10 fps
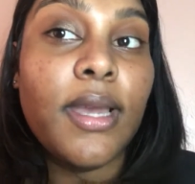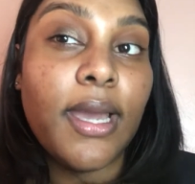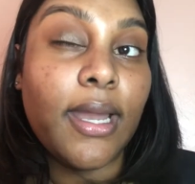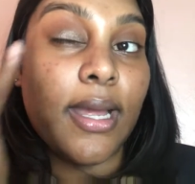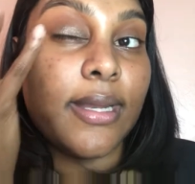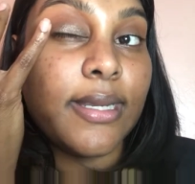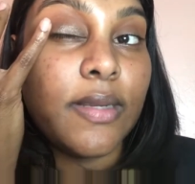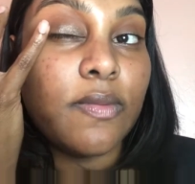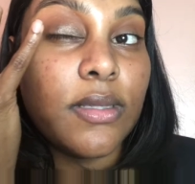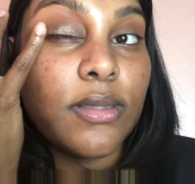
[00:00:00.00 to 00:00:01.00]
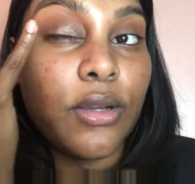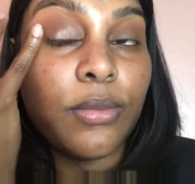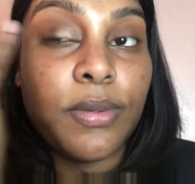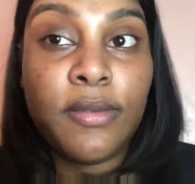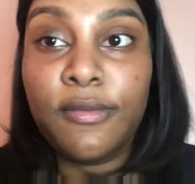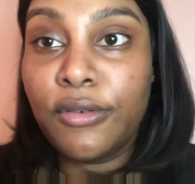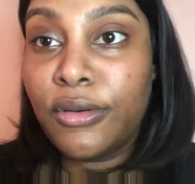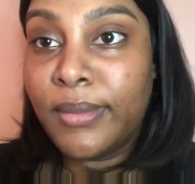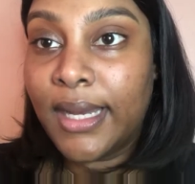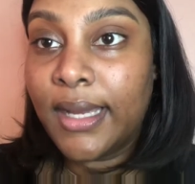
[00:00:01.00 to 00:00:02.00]
and I leave this open for
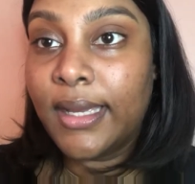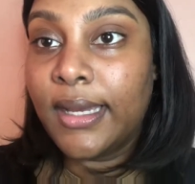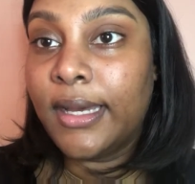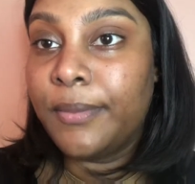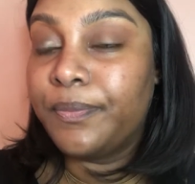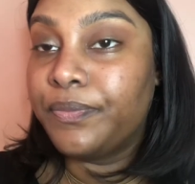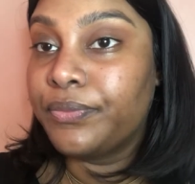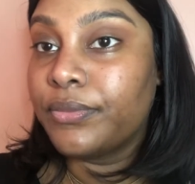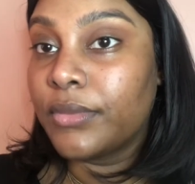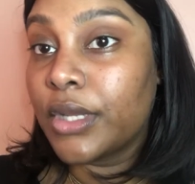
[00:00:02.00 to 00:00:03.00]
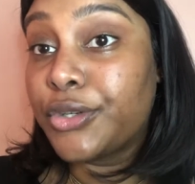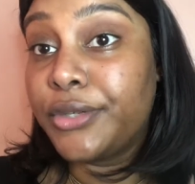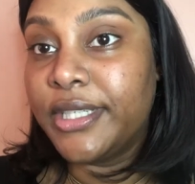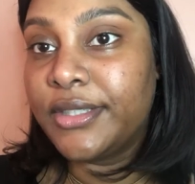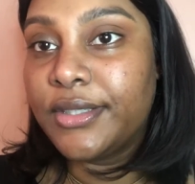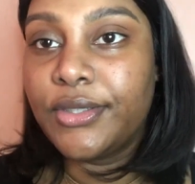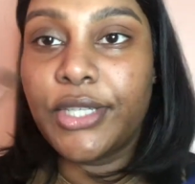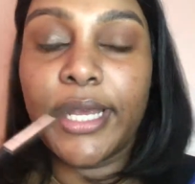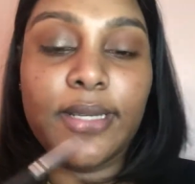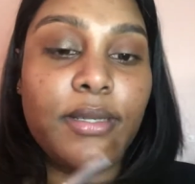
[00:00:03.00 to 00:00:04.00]
my crease
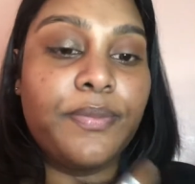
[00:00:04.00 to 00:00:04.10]
shade.